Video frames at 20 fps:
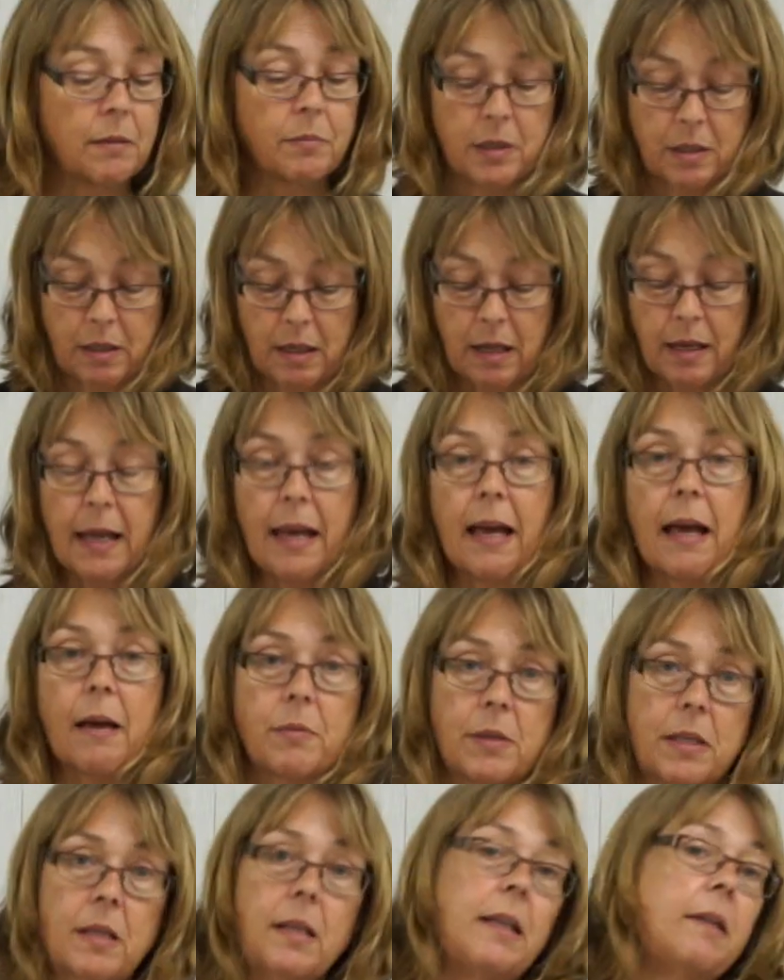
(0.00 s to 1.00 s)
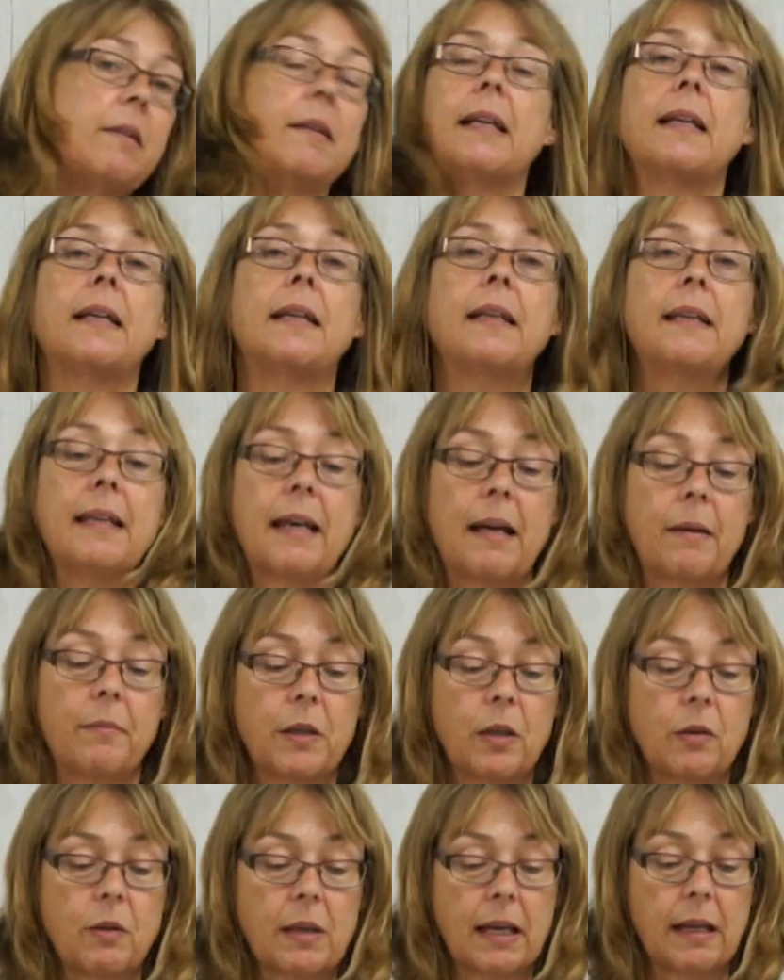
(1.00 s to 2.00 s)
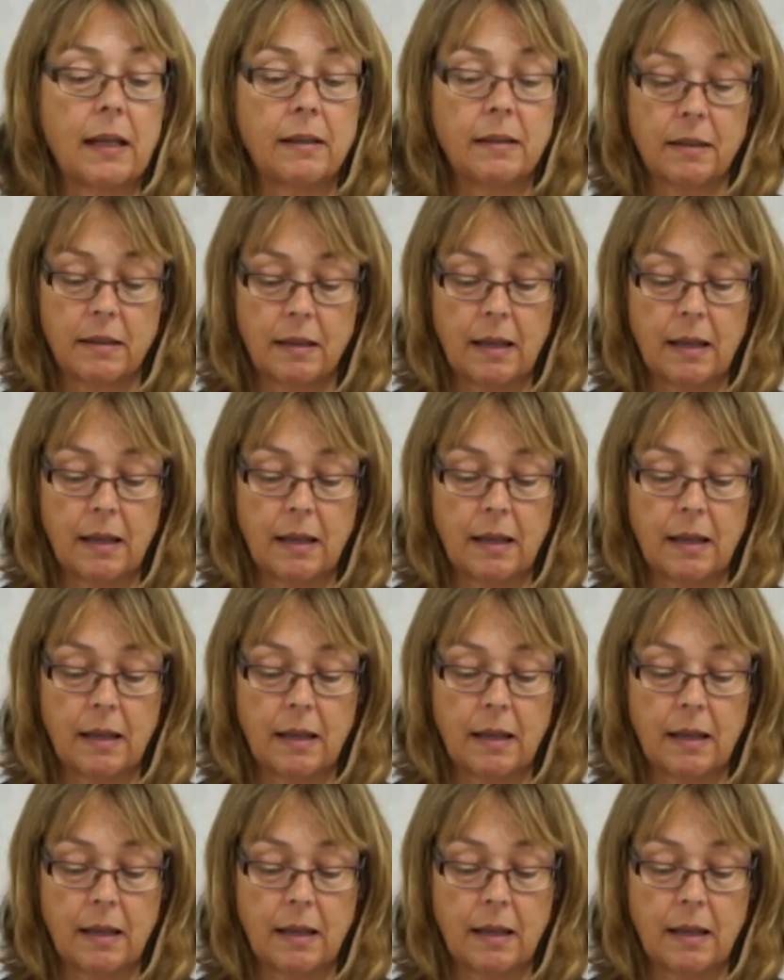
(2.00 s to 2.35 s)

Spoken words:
Yeah, absolutely. Yeah, you can.